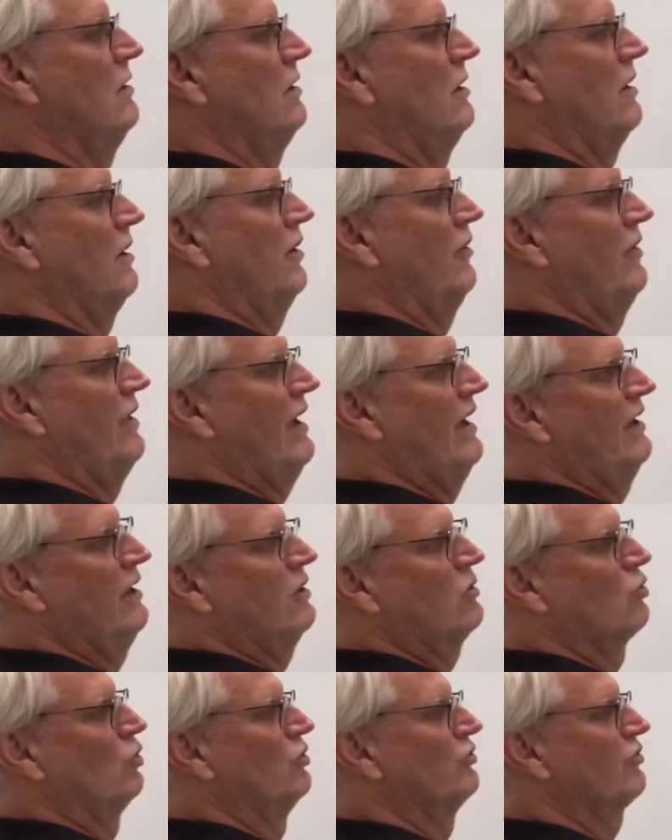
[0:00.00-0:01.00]
and that
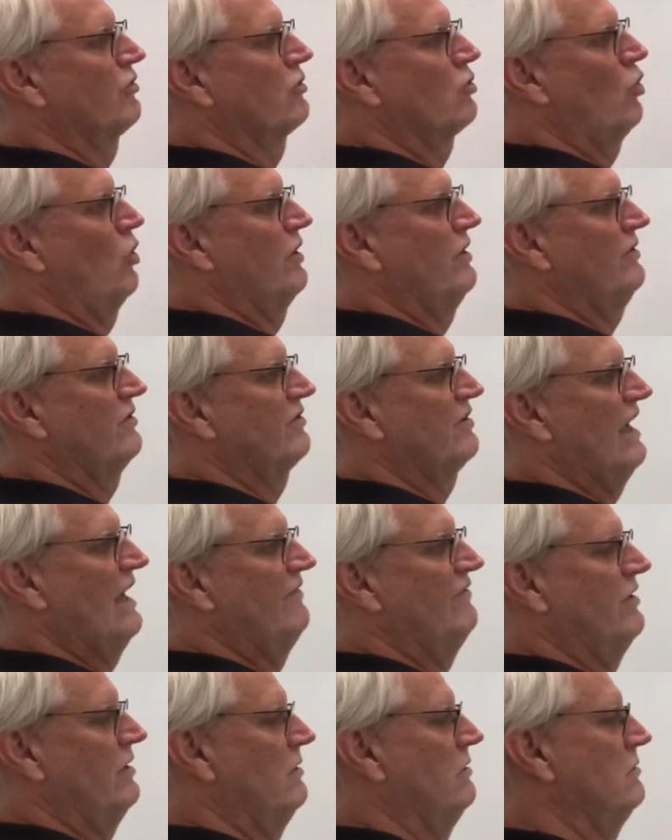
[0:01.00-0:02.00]
equals
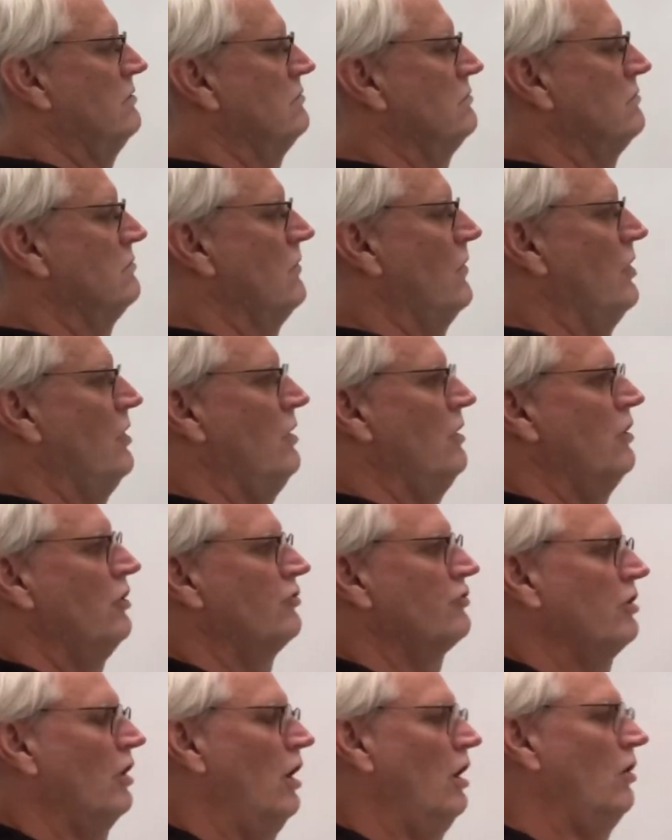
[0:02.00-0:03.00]
27.
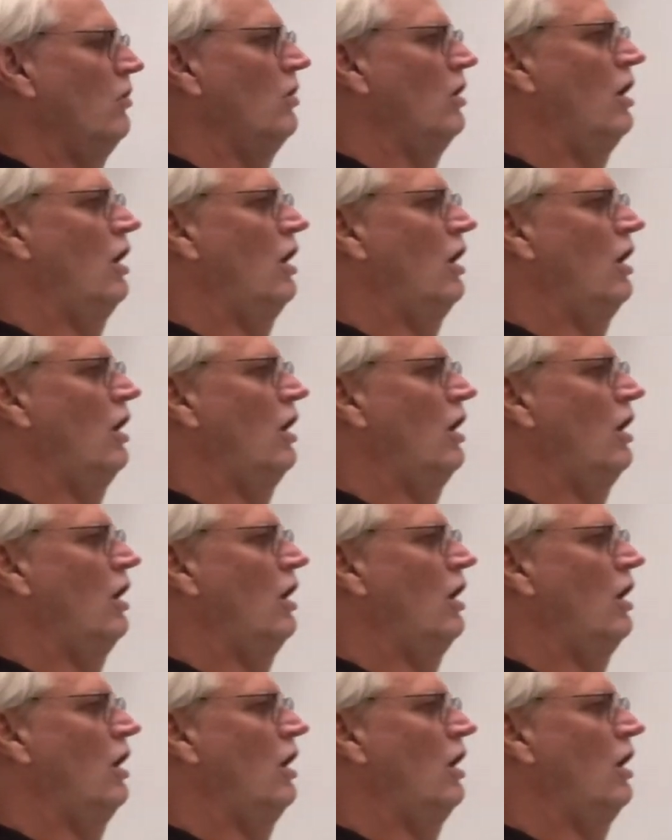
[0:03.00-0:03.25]
So